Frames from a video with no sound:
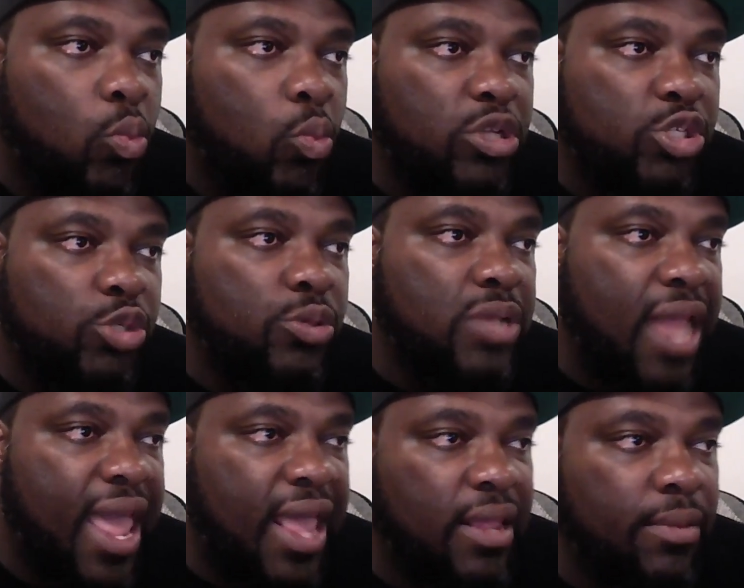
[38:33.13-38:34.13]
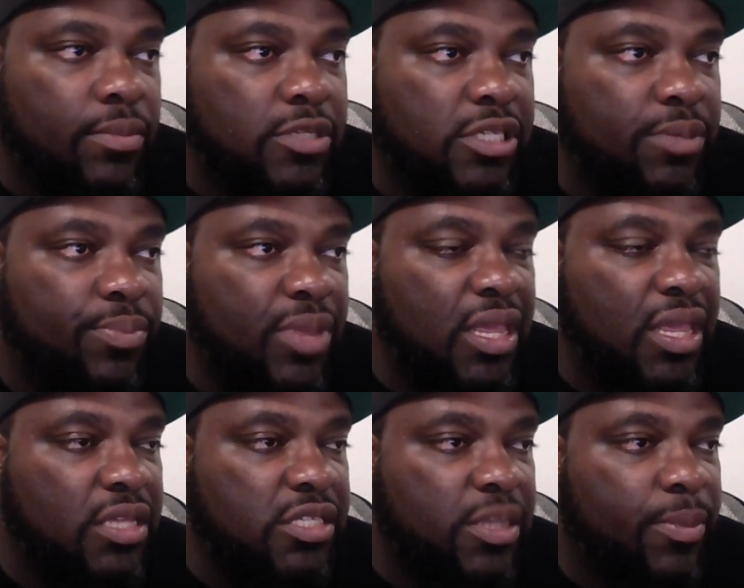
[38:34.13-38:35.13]
would you name to
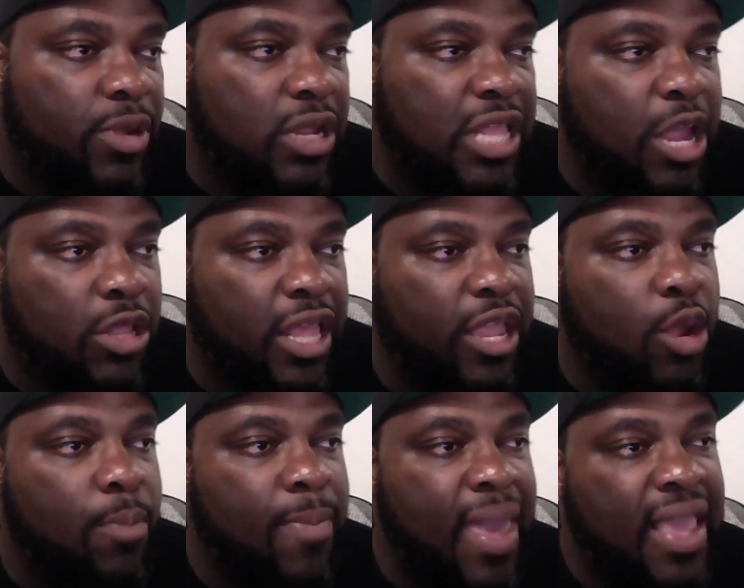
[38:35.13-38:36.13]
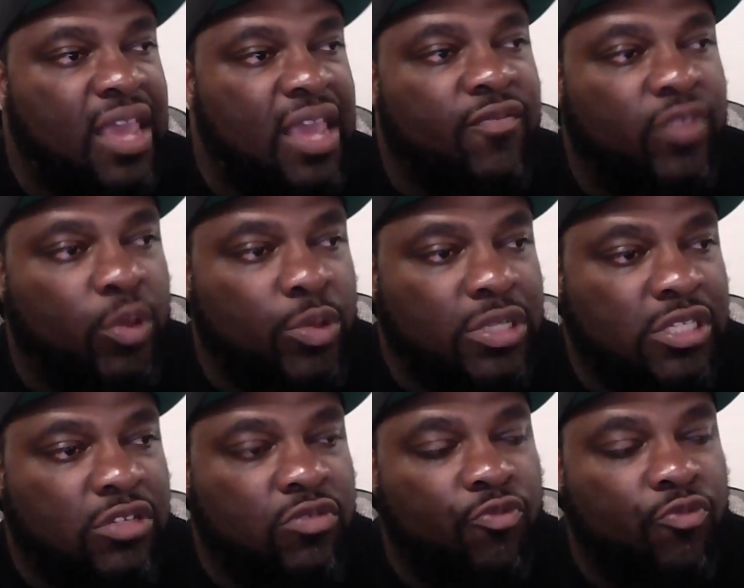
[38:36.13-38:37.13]
be somebody like your main
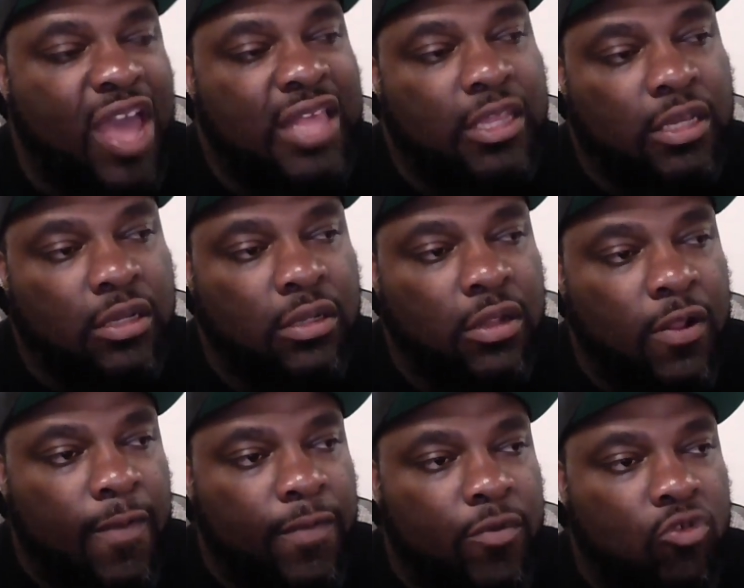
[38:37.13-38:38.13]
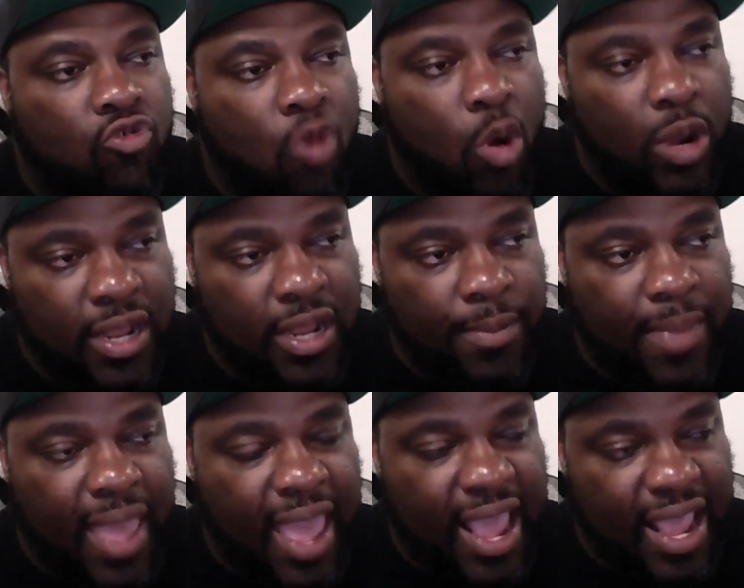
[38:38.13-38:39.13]
influences, rather growing
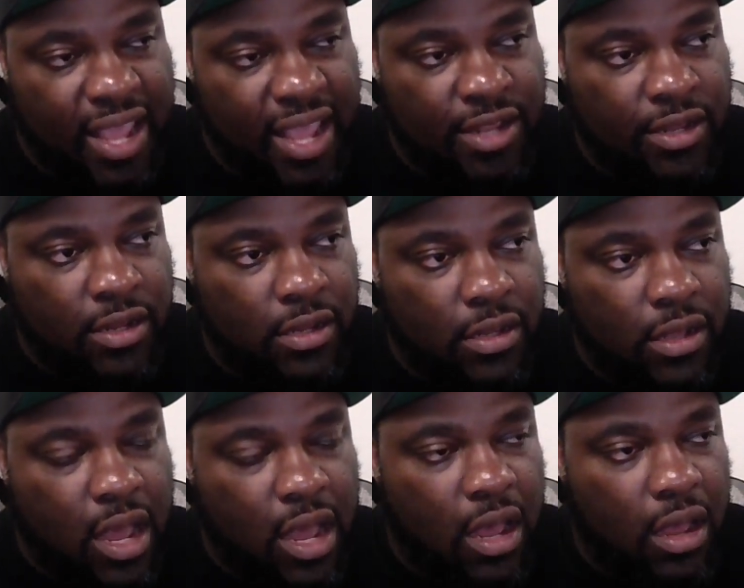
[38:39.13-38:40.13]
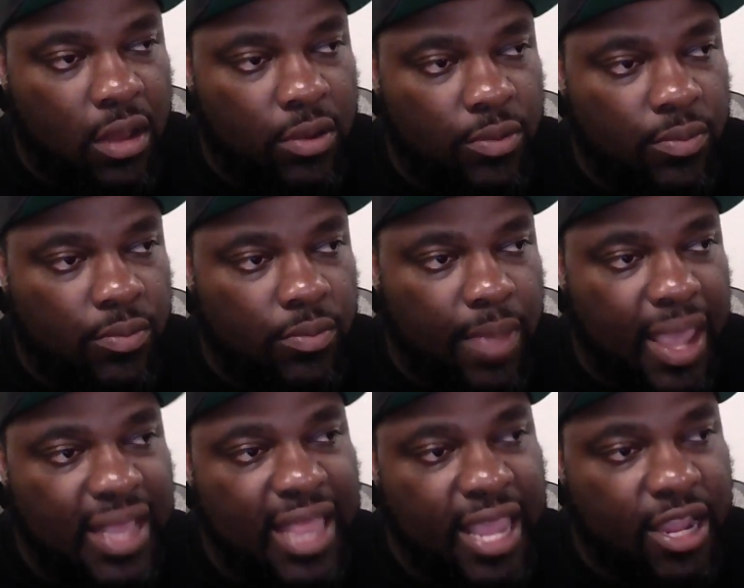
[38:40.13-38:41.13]
up and
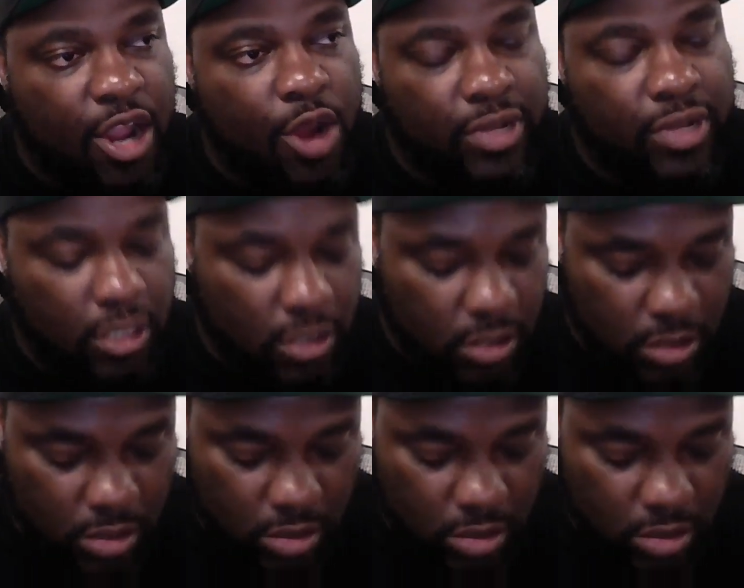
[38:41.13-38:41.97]
like currently?